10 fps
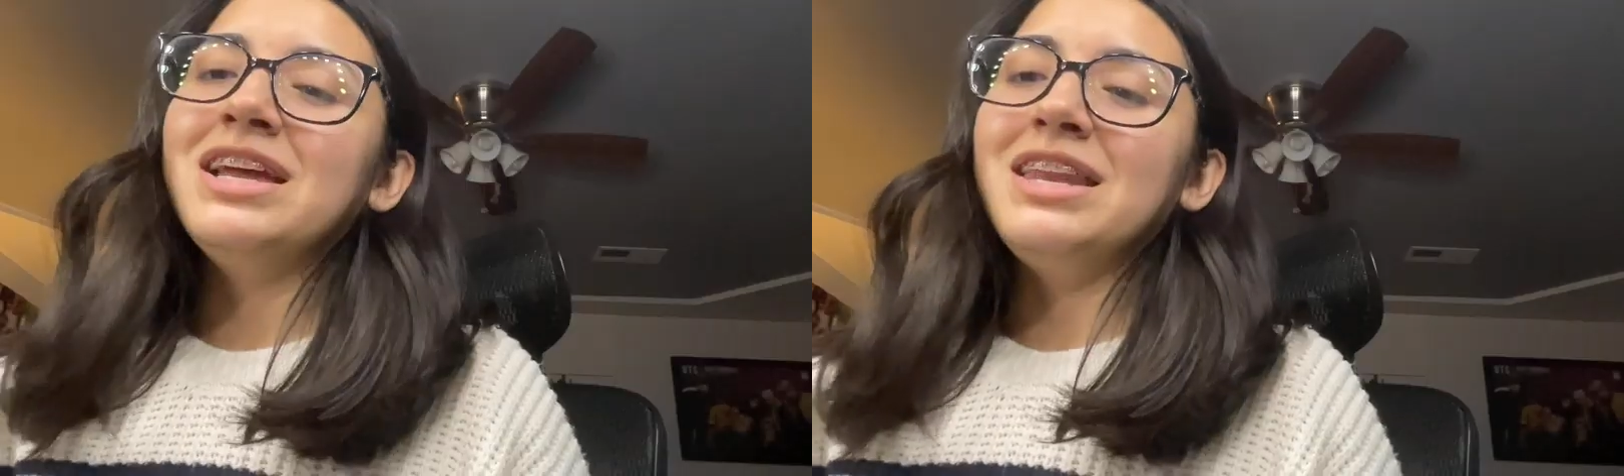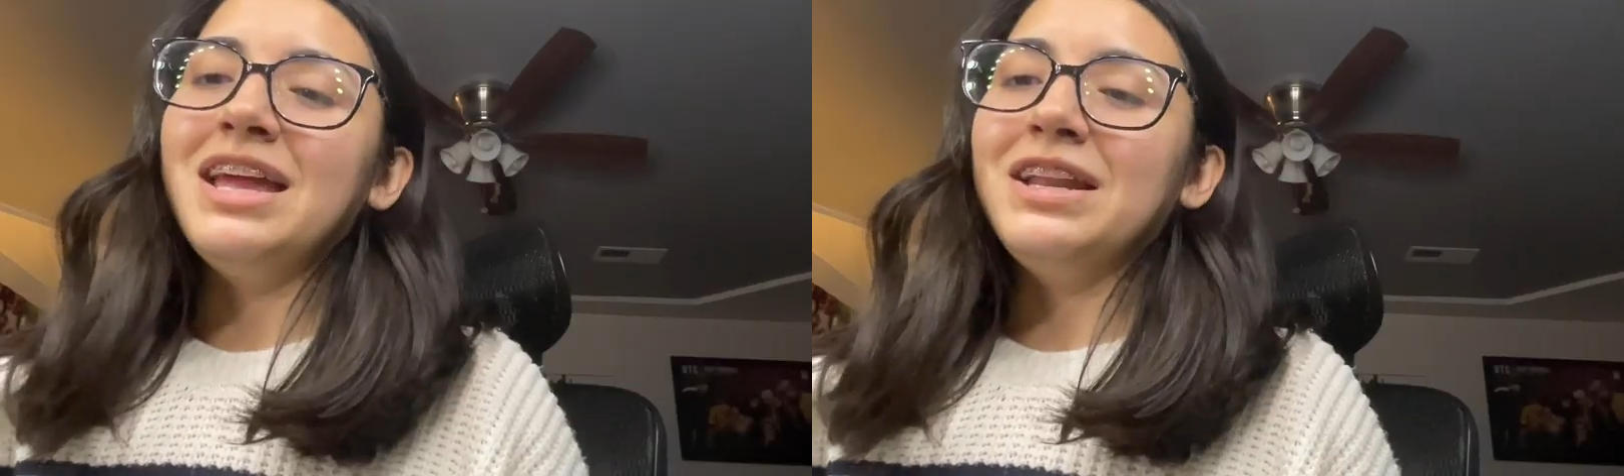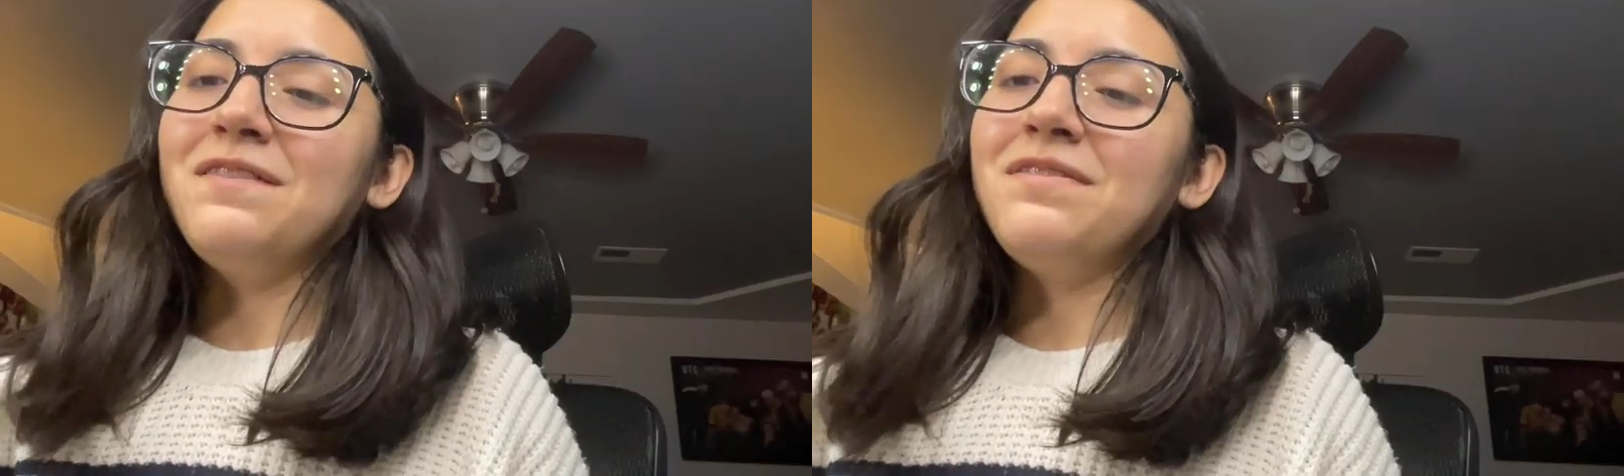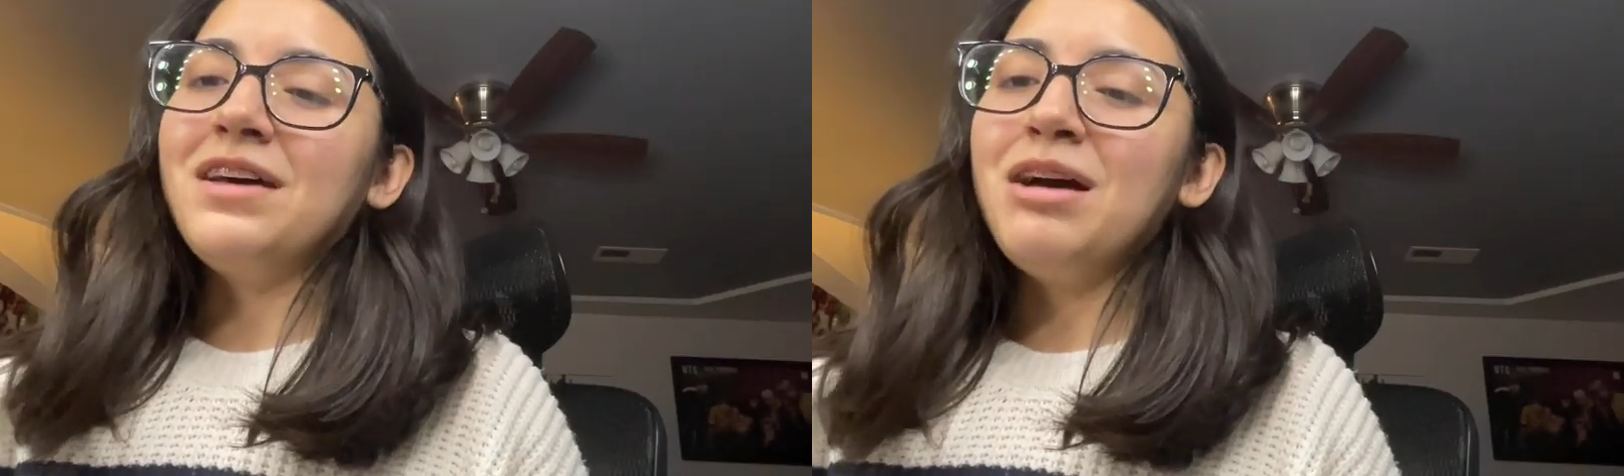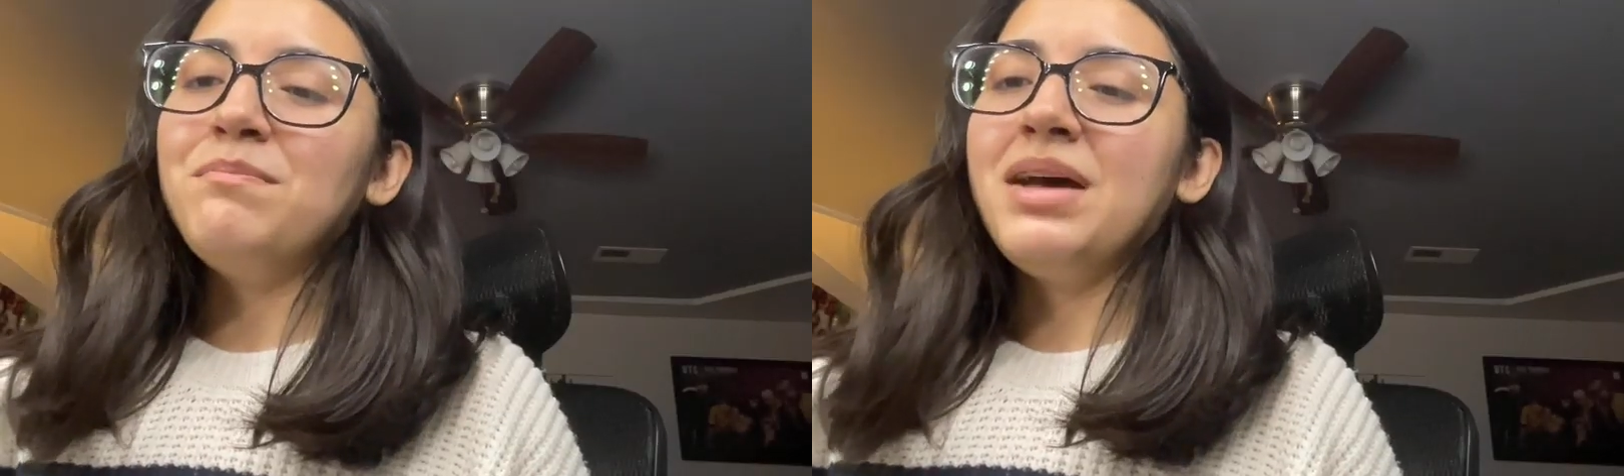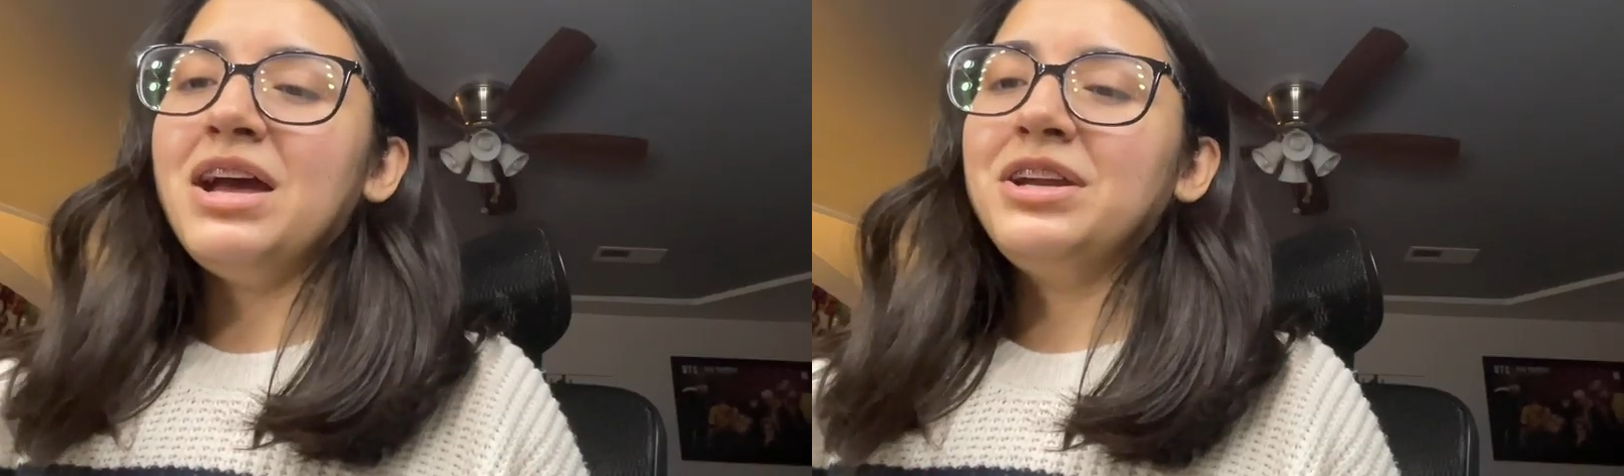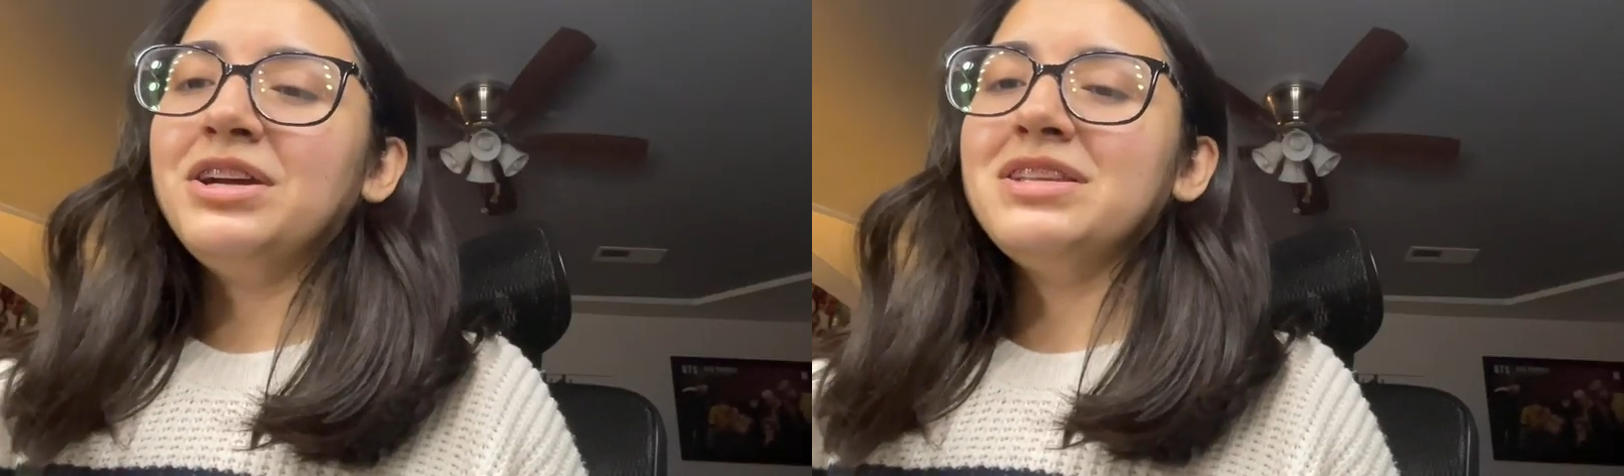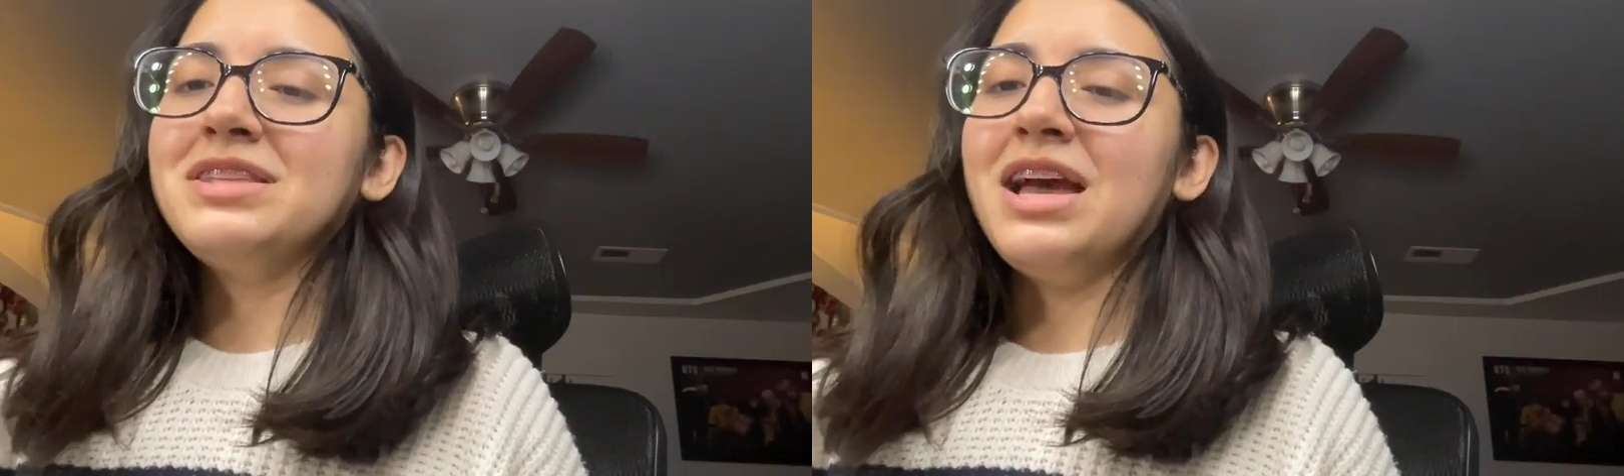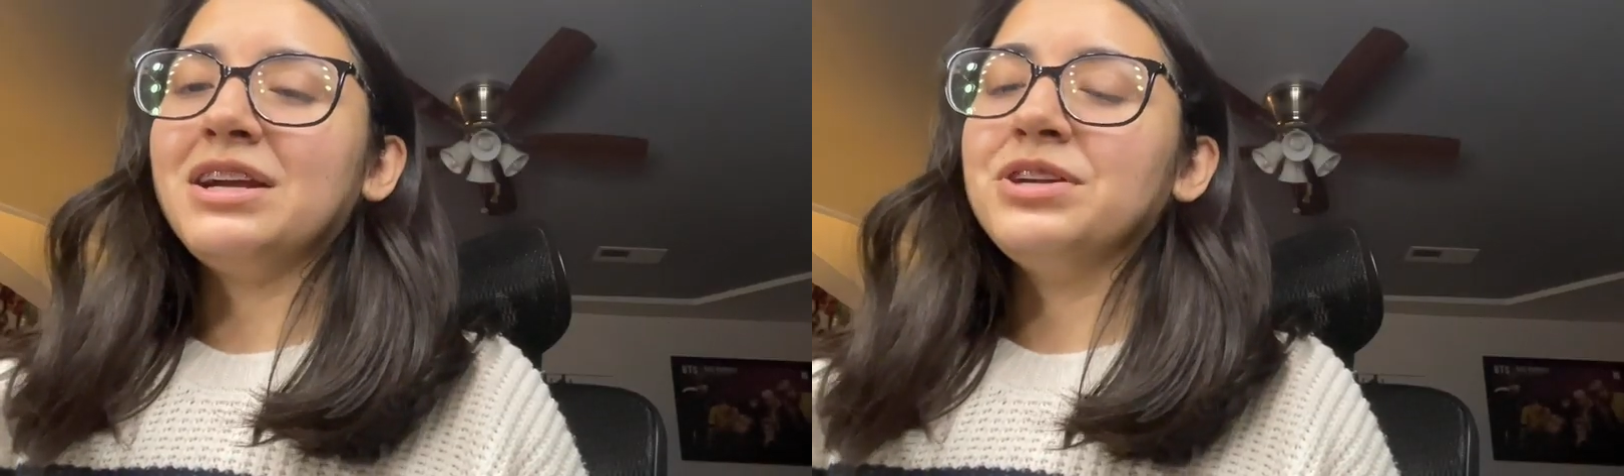negative thought patterns that